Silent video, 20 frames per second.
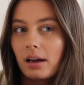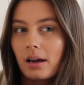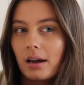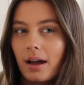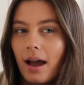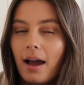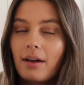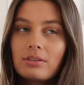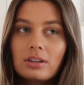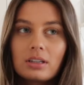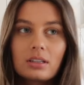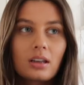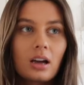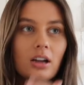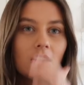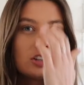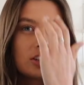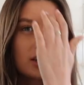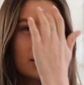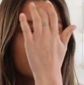I haven't
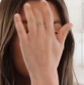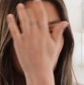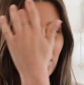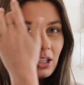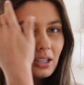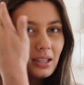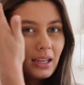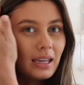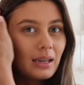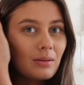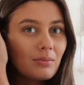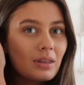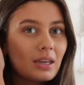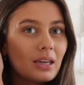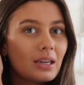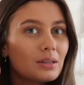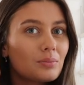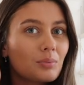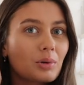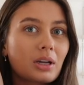decided yet. I might just keep
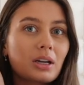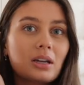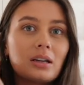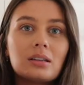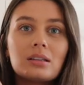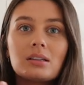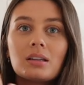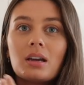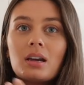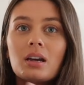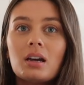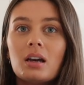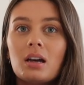these because